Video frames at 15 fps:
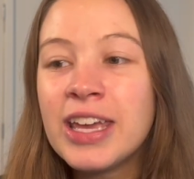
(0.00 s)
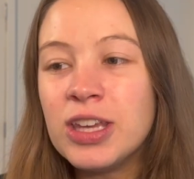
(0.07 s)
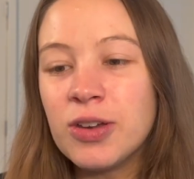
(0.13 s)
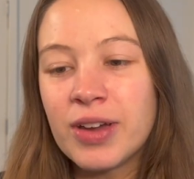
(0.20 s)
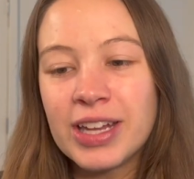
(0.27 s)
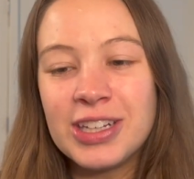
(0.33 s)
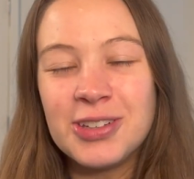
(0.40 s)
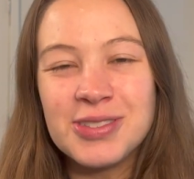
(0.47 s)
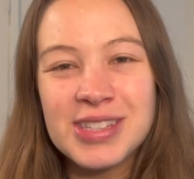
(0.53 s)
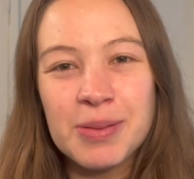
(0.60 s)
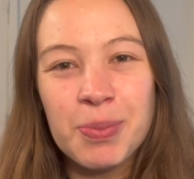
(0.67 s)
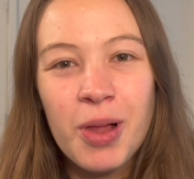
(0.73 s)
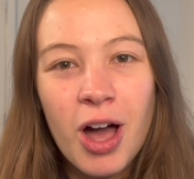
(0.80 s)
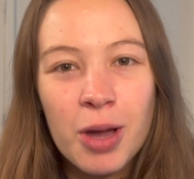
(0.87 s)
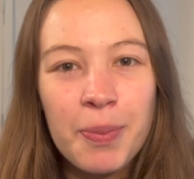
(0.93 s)
you can use the
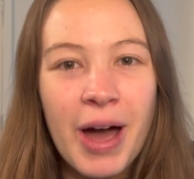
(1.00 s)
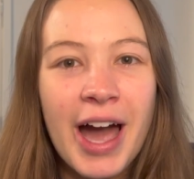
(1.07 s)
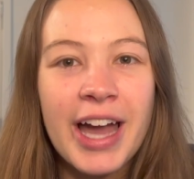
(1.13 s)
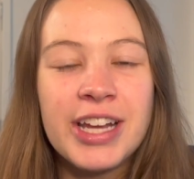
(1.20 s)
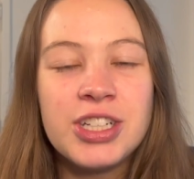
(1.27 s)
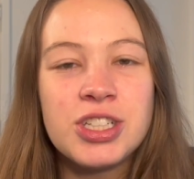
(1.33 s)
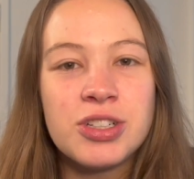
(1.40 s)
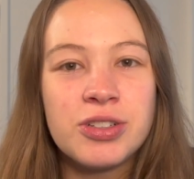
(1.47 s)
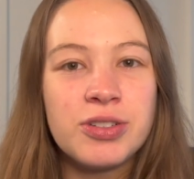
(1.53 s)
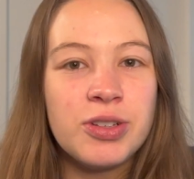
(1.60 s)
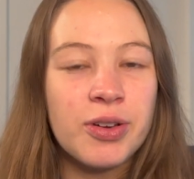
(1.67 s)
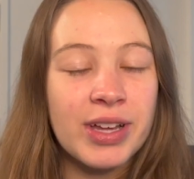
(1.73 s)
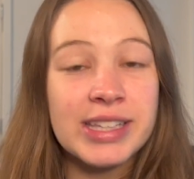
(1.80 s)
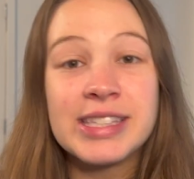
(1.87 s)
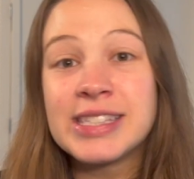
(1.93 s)
block behind you,
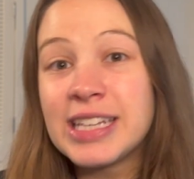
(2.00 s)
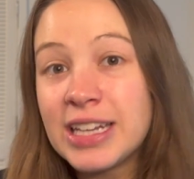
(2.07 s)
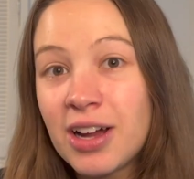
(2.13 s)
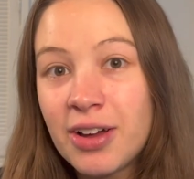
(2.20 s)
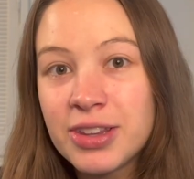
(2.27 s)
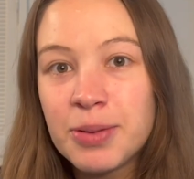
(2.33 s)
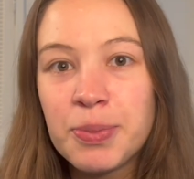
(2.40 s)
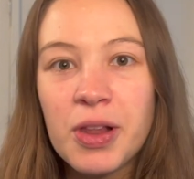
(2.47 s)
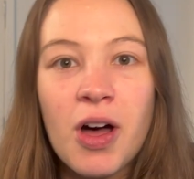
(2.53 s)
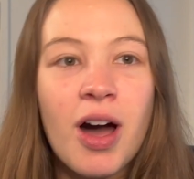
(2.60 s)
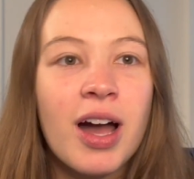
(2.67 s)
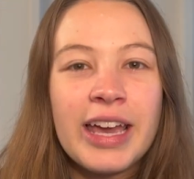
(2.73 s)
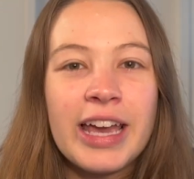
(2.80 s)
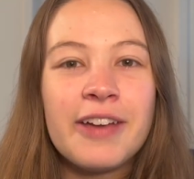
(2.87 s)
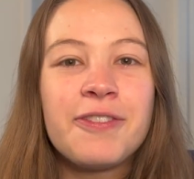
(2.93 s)
you can sit on the
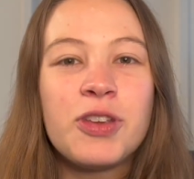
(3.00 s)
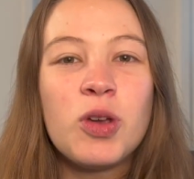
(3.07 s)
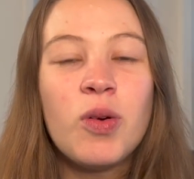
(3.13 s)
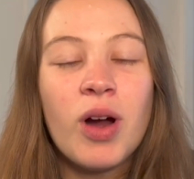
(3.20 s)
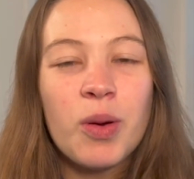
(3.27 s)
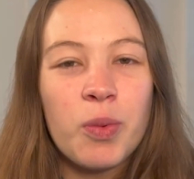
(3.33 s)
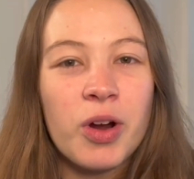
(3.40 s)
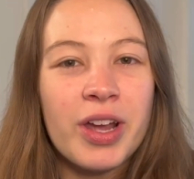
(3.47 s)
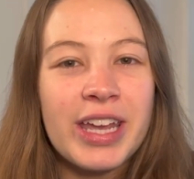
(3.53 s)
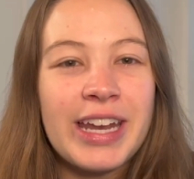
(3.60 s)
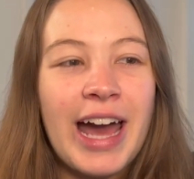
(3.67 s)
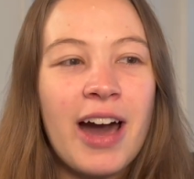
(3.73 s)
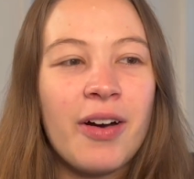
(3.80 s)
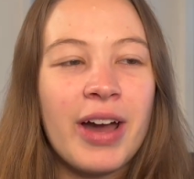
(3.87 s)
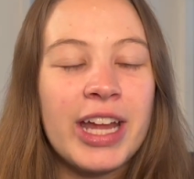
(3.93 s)
block. If you are working
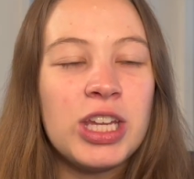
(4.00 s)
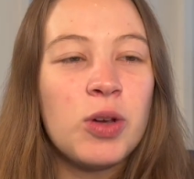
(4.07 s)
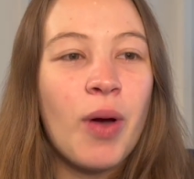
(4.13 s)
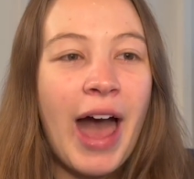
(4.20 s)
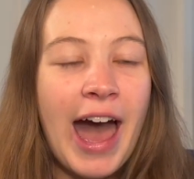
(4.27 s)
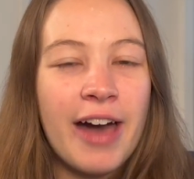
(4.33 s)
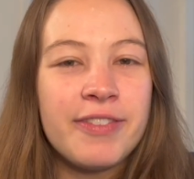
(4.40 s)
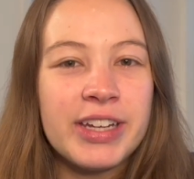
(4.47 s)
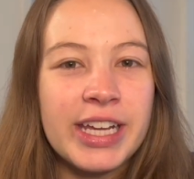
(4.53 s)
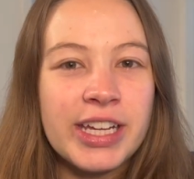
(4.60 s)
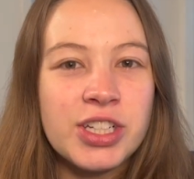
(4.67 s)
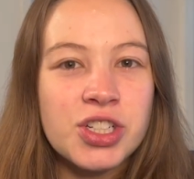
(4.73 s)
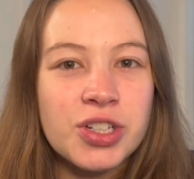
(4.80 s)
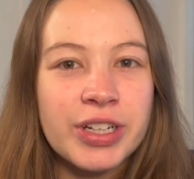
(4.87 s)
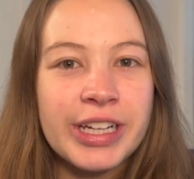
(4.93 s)
out and you have an
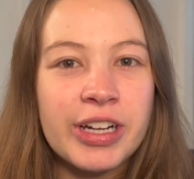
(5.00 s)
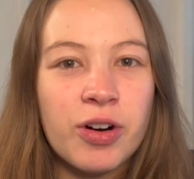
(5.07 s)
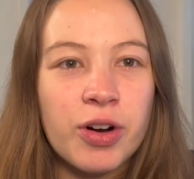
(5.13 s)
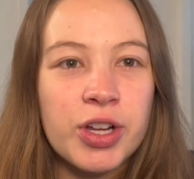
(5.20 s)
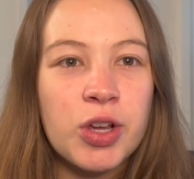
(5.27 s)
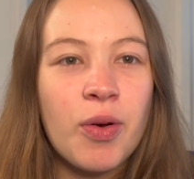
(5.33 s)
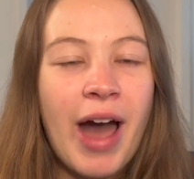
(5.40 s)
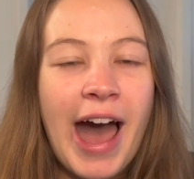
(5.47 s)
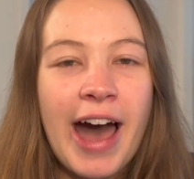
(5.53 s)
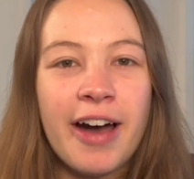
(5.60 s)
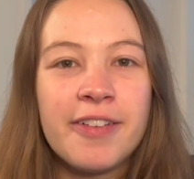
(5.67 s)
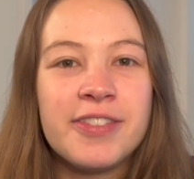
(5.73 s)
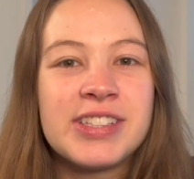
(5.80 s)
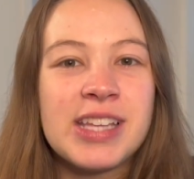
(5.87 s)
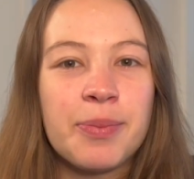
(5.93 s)
injury or you
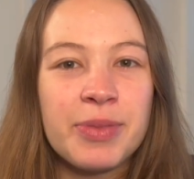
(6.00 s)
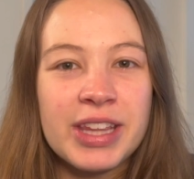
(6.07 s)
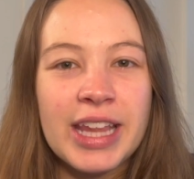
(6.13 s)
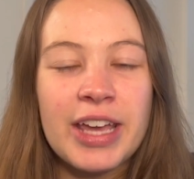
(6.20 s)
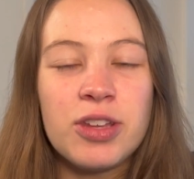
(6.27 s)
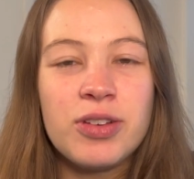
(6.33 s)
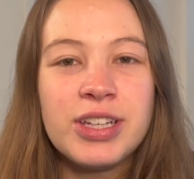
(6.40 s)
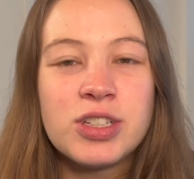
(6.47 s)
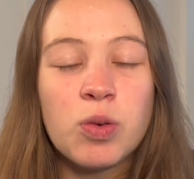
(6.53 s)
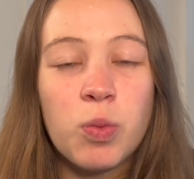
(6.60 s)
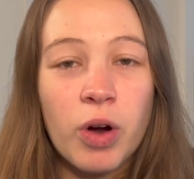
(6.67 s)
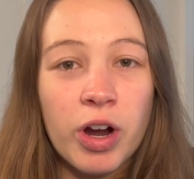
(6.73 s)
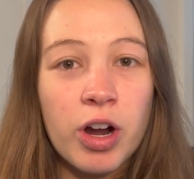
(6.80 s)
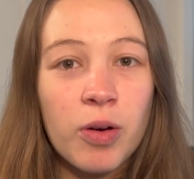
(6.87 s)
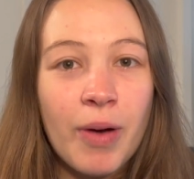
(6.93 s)
have something that you need to
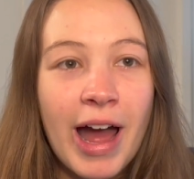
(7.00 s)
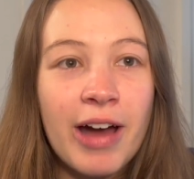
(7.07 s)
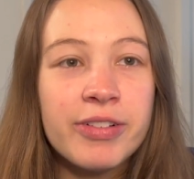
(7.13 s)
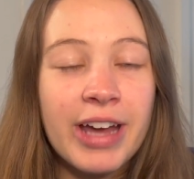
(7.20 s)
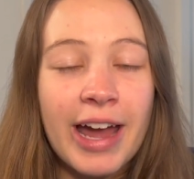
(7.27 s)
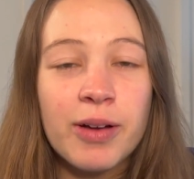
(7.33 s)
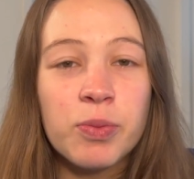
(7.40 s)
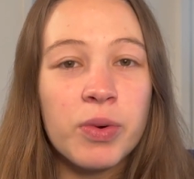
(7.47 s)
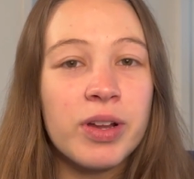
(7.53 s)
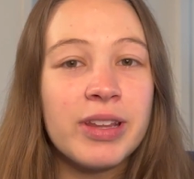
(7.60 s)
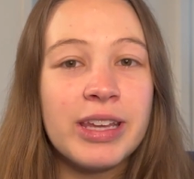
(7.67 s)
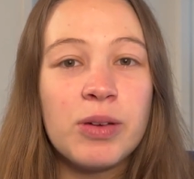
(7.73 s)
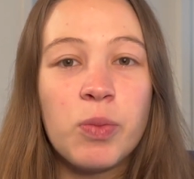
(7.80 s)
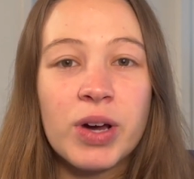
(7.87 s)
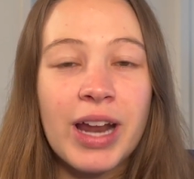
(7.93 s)
work around, I
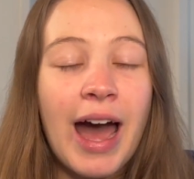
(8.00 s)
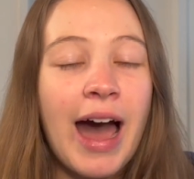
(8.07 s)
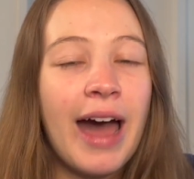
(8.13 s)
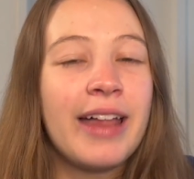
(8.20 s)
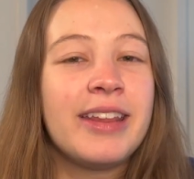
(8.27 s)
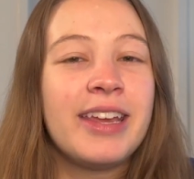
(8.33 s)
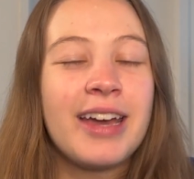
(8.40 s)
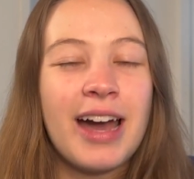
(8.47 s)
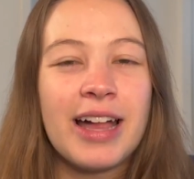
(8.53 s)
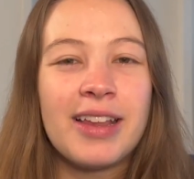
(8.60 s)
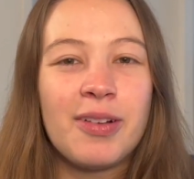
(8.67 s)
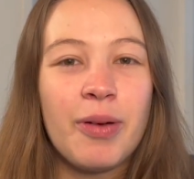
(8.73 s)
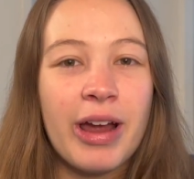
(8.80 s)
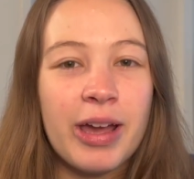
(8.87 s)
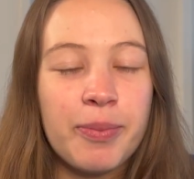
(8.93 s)
really would
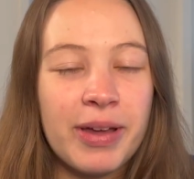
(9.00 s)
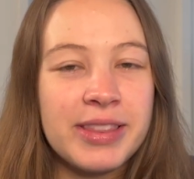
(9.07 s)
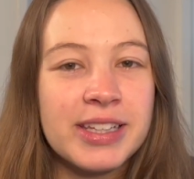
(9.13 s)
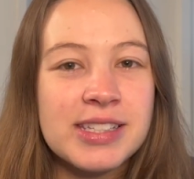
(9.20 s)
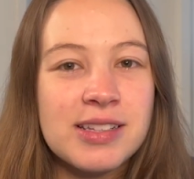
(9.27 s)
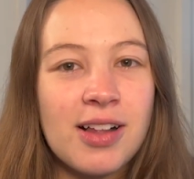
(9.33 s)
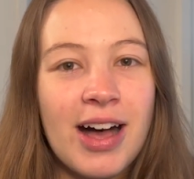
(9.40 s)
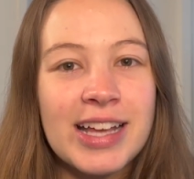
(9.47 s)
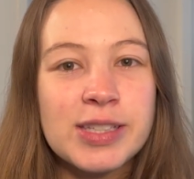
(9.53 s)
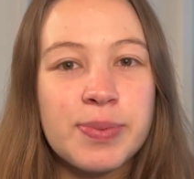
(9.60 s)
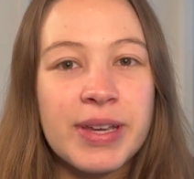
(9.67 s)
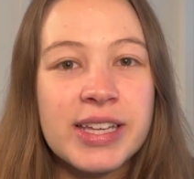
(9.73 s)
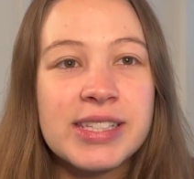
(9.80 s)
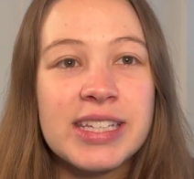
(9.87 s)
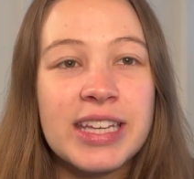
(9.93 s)
highly recommend this class
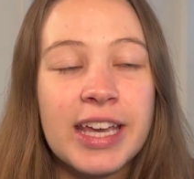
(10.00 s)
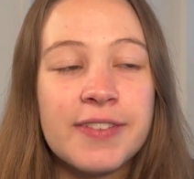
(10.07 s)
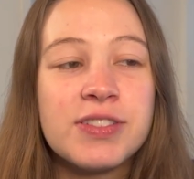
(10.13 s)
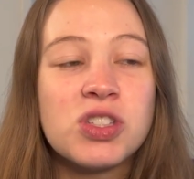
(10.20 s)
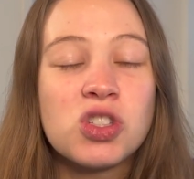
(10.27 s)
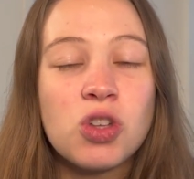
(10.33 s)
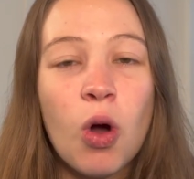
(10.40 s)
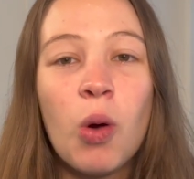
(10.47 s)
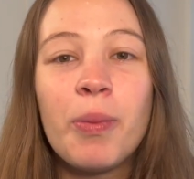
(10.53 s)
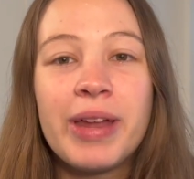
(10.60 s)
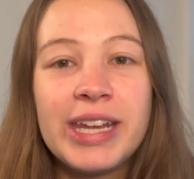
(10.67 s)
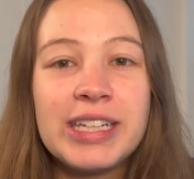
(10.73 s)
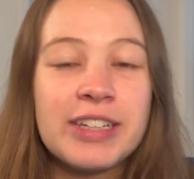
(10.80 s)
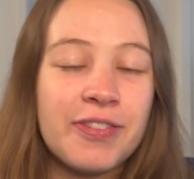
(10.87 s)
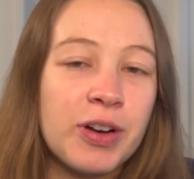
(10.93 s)
because he gives so
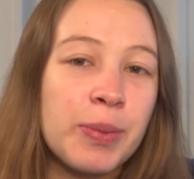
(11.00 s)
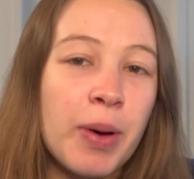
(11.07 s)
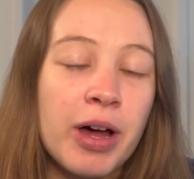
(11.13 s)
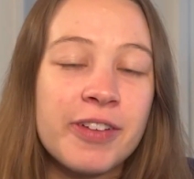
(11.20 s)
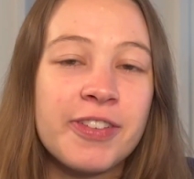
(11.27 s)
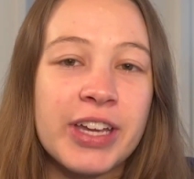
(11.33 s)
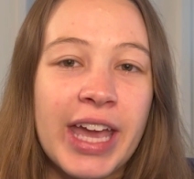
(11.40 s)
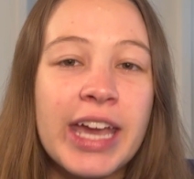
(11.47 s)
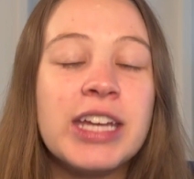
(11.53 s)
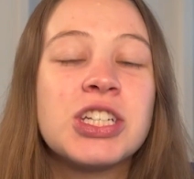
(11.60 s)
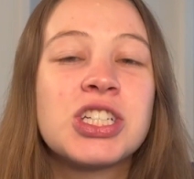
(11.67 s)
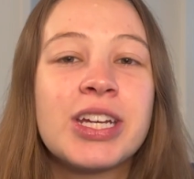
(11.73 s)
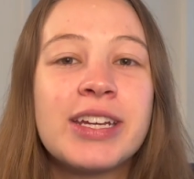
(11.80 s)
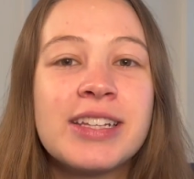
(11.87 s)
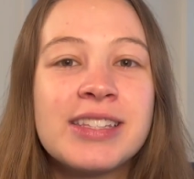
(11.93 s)
many different
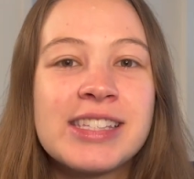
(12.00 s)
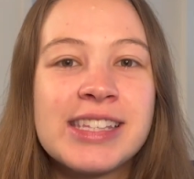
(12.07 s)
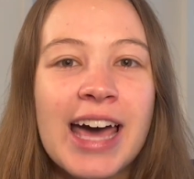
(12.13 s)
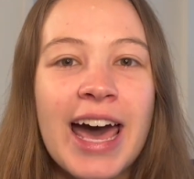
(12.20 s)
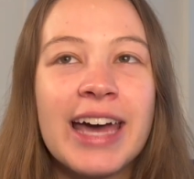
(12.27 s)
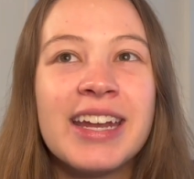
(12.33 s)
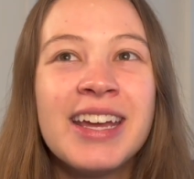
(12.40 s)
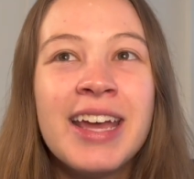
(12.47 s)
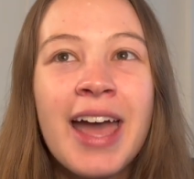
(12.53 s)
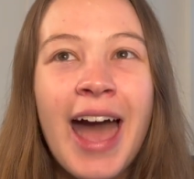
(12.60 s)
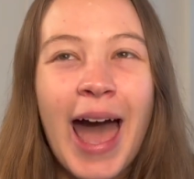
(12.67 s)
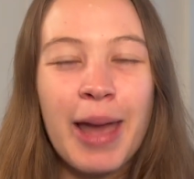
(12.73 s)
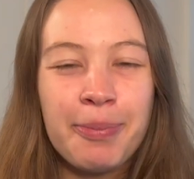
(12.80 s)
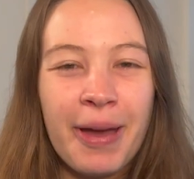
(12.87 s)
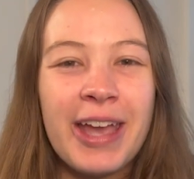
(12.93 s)
modifications that
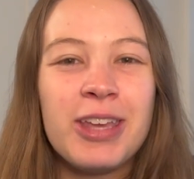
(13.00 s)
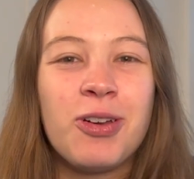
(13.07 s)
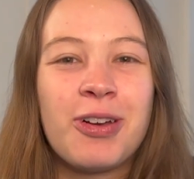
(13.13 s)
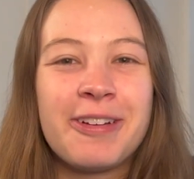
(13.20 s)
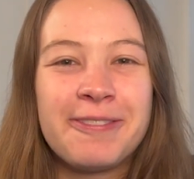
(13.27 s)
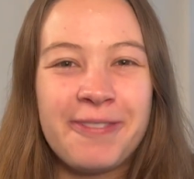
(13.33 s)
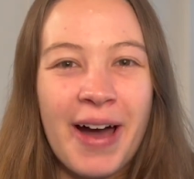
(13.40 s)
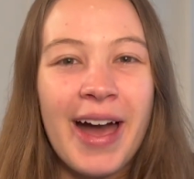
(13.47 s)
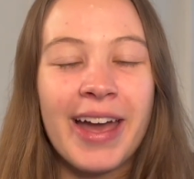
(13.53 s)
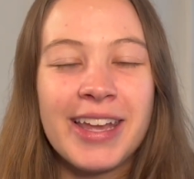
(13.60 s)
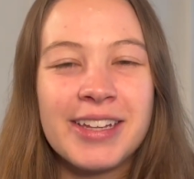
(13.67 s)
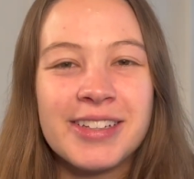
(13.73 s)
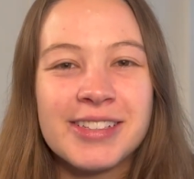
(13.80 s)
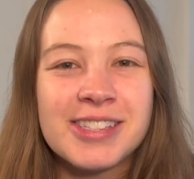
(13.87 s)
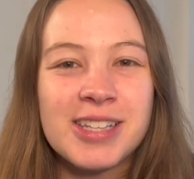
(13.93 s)
I bet you could
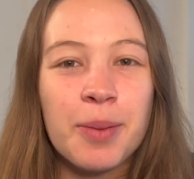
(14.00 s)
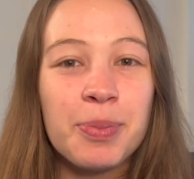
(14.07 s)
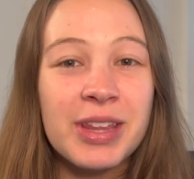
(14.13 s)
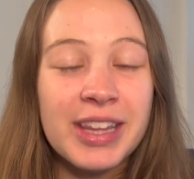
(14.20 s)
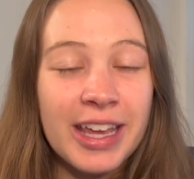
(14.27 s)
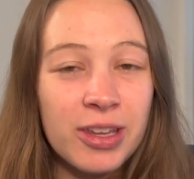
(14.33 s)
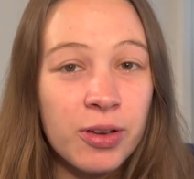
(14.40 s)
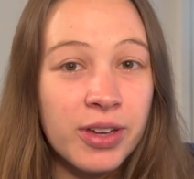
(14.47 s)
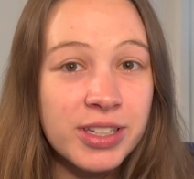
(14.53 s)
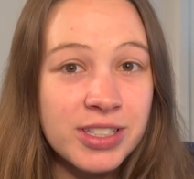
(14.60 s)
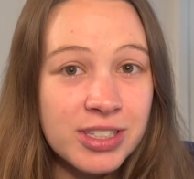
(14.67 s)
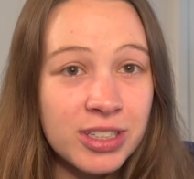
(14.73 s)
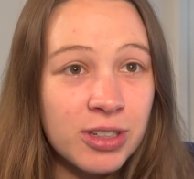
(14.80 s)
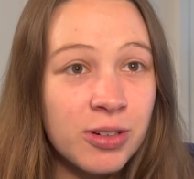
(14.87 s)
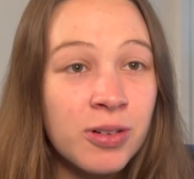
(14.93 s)
find something that you could
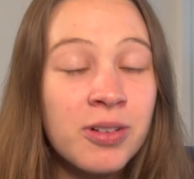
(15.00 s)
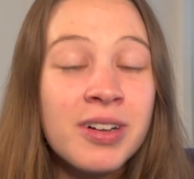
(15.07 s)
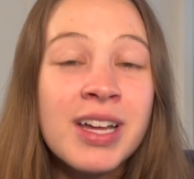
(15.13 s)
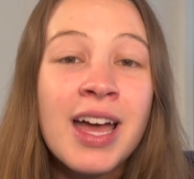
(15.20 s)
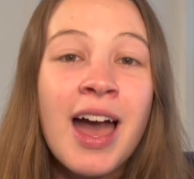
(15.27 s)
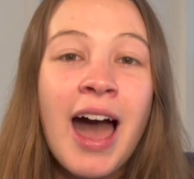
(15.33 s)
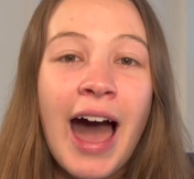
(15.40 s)
do.